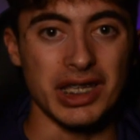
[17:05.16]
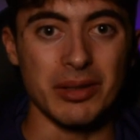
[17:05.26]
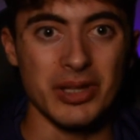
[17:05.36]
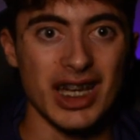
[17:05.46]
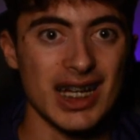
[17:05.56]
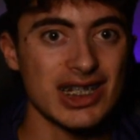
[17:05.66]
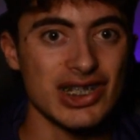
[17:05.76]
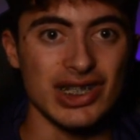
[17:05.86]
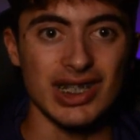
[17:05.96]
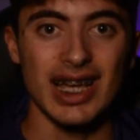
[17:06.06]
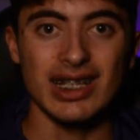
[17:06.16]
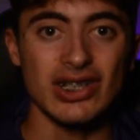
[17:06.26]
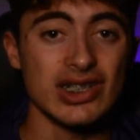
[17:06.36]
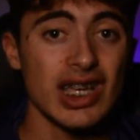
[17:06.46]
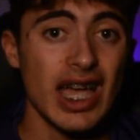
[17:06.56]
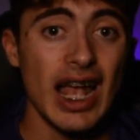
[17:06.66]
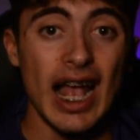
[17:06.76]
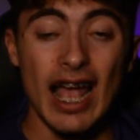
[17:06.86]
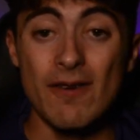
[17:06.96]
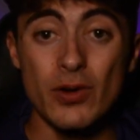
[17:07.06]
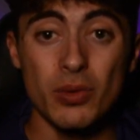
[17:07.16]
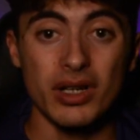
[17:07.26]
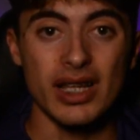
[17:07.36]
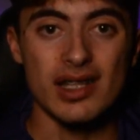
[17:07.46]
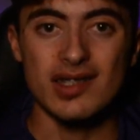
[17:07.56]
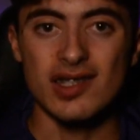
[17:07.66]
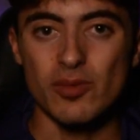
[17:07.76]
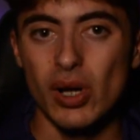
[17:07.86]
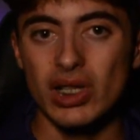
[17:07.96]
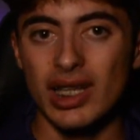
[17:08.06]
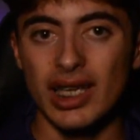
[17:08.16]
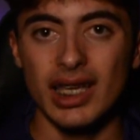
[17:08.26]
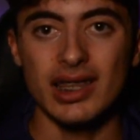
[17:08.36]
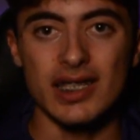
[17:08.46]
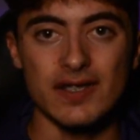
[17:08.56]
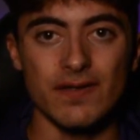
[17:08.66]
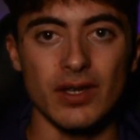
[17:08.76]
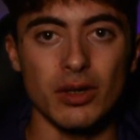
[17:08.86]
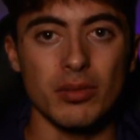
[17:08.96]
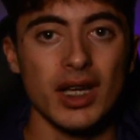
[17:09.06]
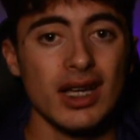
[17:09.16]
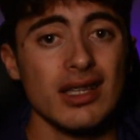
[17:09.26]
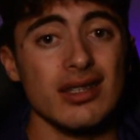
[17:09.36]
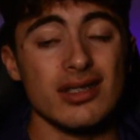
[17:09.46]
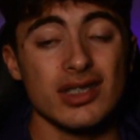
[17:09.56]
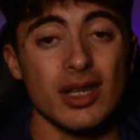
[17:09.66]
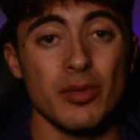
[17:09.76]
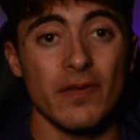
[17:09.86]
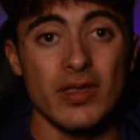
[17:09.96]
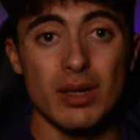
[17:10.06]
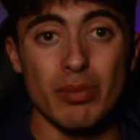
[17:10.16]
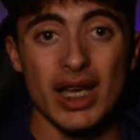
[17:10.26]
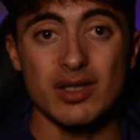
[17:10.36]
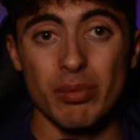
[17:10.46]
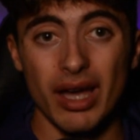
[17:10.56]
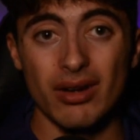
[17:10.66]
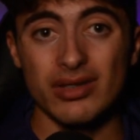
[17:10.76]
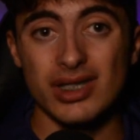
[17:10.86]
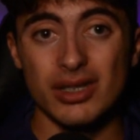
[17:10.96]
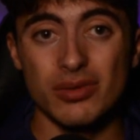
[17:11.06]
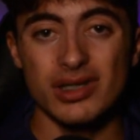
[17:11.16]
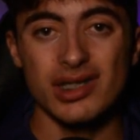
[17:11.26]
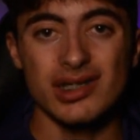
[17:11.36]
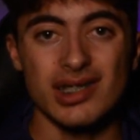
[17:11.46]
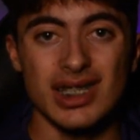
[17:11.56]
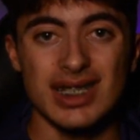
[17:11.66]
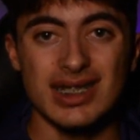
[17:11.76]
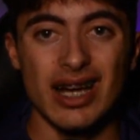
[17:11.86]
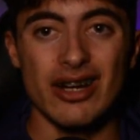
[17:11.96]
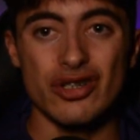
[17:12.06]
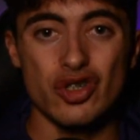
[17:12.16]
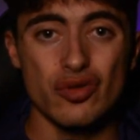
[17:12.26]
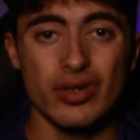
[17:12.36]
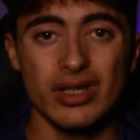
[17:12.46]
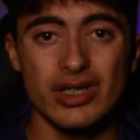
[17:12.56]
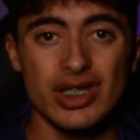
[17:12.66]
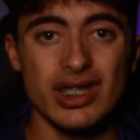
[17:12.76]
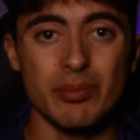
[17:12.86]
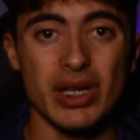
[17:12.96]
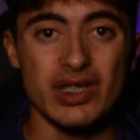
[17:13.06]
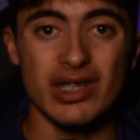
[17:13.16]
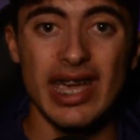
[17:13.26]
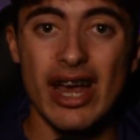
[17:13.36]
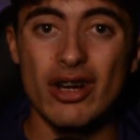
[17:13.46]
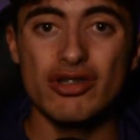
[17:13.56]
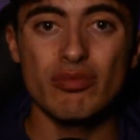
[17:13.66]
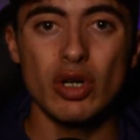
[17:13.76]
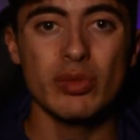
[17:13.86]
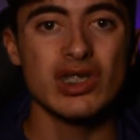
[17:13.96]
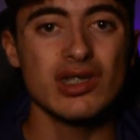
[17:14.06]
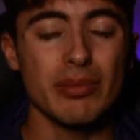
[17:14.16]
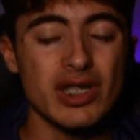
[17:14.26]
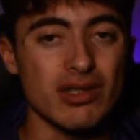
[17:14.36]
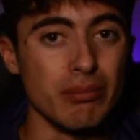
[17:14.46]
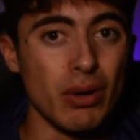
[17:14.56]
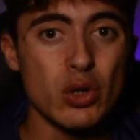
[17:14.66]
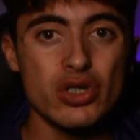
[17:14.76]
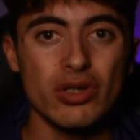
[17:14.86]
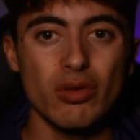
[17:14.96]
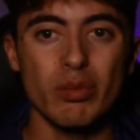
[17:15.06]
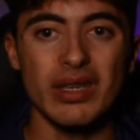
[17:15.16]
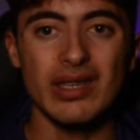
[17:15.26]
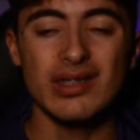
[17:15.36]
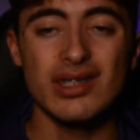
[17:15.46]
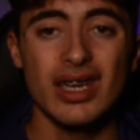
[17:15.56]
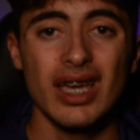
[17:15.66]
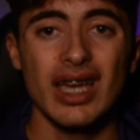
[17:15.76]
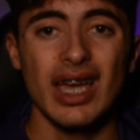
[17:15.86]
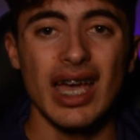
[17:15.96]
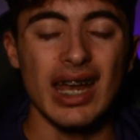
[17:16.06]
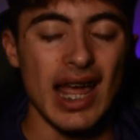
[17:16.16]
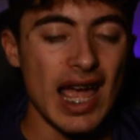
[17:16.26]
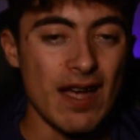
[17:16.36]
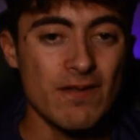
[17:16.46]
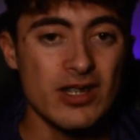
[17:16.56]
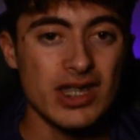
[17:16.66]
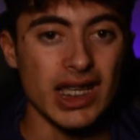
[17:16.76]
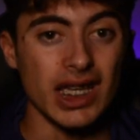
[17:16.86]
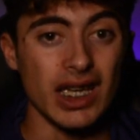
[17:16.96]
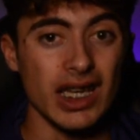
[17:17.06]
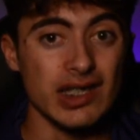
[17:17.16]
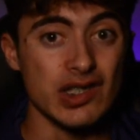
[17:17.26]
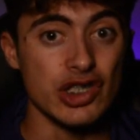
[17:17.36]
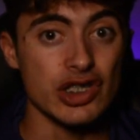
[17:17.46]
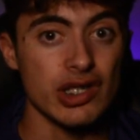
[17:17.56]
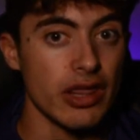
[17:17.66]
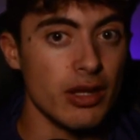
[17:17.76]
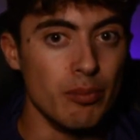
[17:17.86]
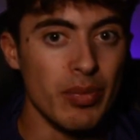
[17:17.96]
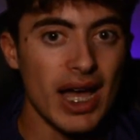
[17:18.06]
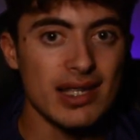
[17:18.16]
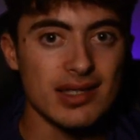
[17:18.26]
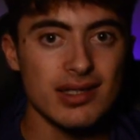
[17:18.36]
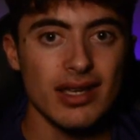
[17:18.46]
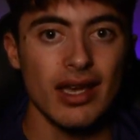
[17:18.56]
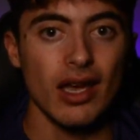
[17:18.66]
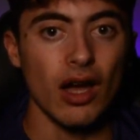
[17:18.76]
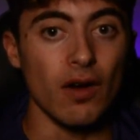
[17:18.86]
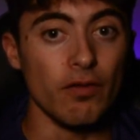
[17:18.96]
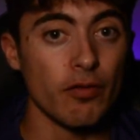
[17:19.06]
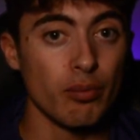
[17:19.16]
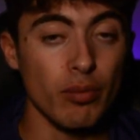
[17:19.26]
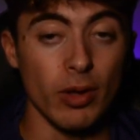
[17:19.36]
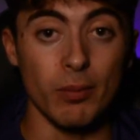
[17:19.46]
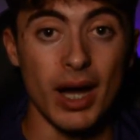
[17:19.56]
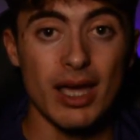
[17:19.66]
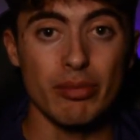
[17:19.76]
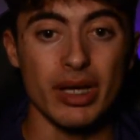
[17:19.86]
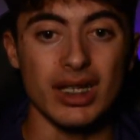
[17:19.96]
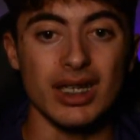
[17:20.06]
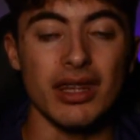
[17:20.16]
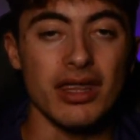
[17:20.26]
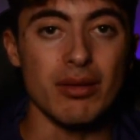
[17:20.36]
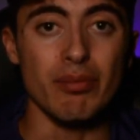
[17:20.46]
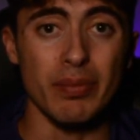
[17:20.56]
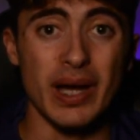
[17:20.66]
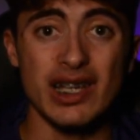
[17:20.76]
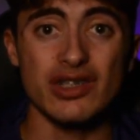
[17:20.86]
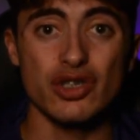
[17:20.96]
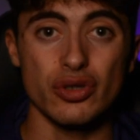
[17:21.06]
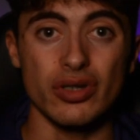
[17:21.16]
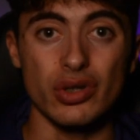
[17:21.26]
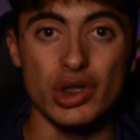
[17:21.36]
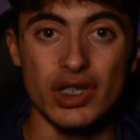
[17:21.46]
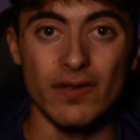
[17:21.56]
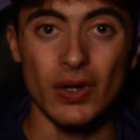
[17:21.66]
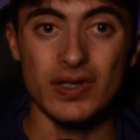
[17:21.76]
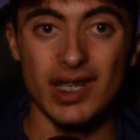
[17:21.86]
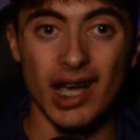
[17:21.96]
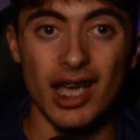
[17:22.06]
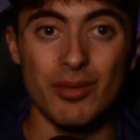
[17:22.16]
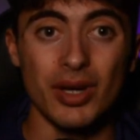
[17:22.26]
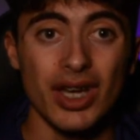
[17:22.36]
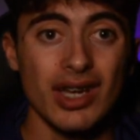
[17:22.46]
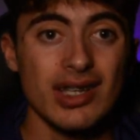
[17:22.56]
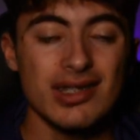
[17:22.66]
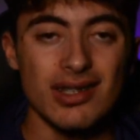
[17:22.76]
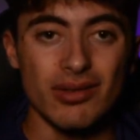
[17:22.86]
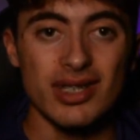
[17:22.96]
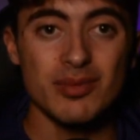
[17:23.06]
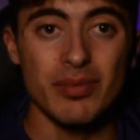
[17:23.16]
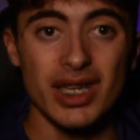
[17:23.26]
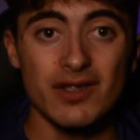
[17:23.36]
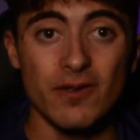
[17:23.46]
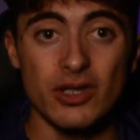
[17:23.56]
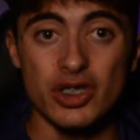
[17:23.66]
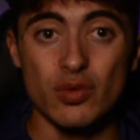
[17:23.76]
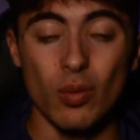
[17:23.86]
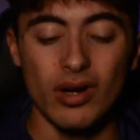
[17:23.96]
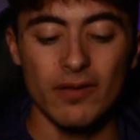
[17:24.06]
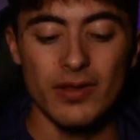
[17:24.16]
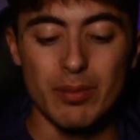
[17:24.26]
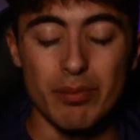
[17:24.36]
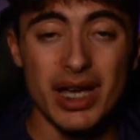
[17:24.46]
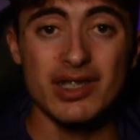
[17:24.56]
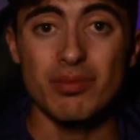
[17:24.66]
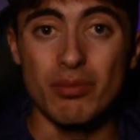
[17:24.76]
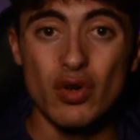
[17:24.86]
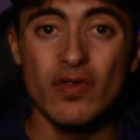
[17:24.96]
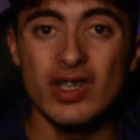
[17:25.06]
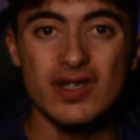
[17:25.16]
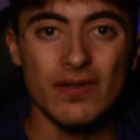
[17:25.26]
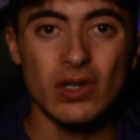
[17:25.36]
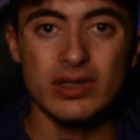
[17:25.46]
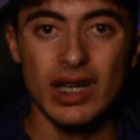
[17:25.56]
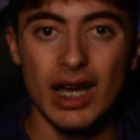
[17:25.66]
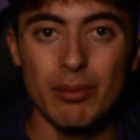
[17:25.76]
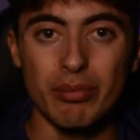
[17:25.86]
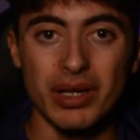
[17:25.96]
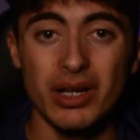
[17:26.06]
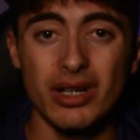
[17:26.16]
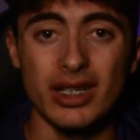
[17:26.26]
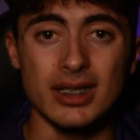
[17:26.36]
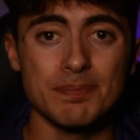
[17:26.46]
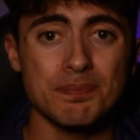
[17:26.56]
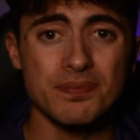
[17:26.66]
Gimli action, Legolas. Everyone gets the spotlight in this film. There's some of the best battle sequences in the entire trilogy, the best character moments, the best emotional beats, and everything is just the best of, in my opinion, the best trilogy of all time. So this makes for just one of the best movies of all time, period.